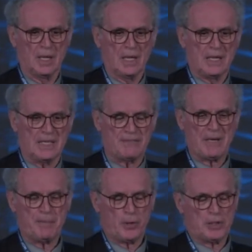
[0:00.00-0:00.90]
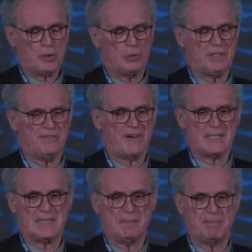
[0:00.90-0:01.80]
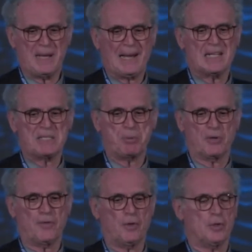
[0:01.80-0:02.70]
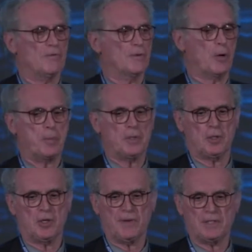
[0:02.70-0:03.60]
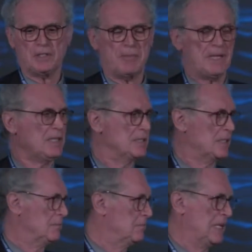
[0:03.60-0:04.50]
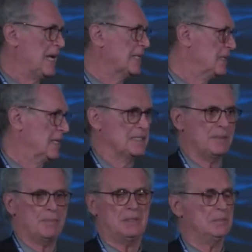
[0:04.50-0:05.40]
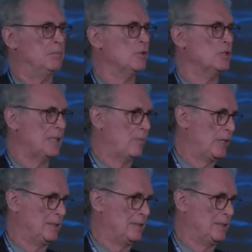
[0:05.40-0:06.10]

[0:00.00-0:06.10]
it's very important to devise a balanced portfolio of corporate innovation metrics, and Langdon has a, a book somewhere